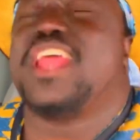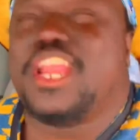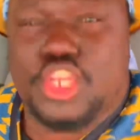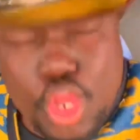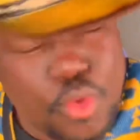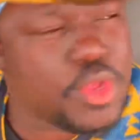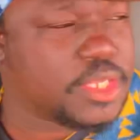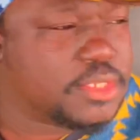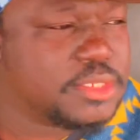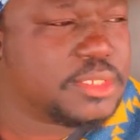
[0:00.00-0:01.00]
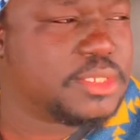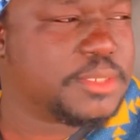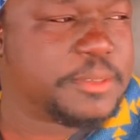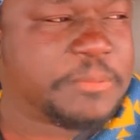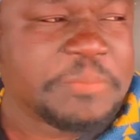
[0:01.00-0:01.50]
they do it?
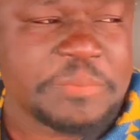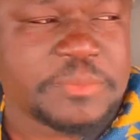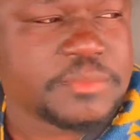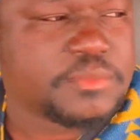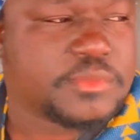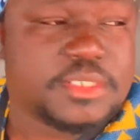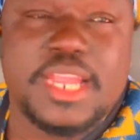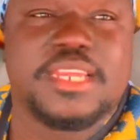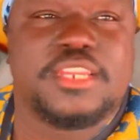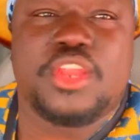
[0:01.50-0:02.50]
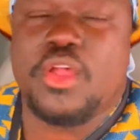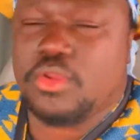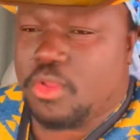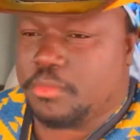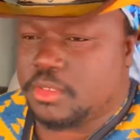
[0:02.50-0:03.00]
Then it
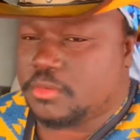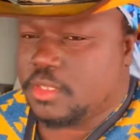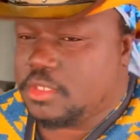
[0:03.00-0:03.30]
dawned on me.